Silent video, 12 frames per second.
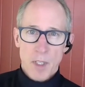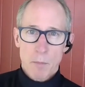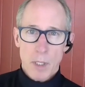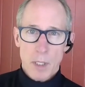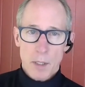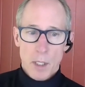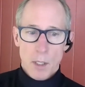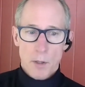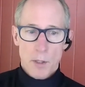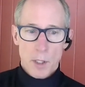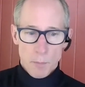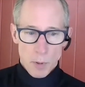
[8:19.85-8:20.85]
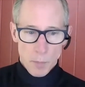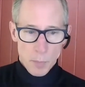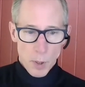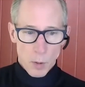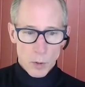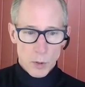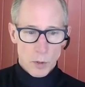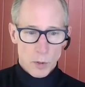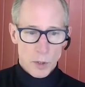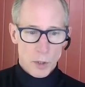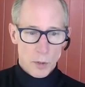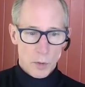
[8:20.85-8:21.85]
But the proposal
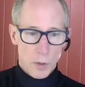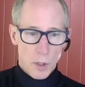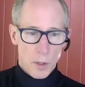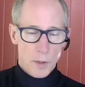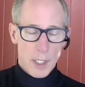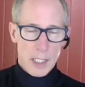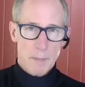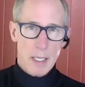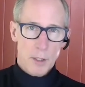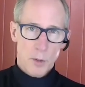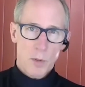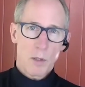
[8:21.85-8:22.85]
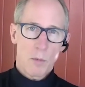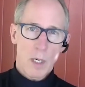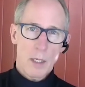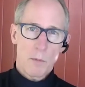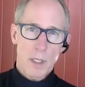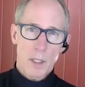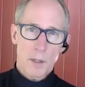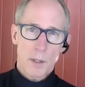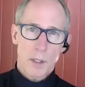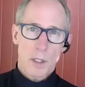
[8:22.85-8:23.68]
to think about doing away with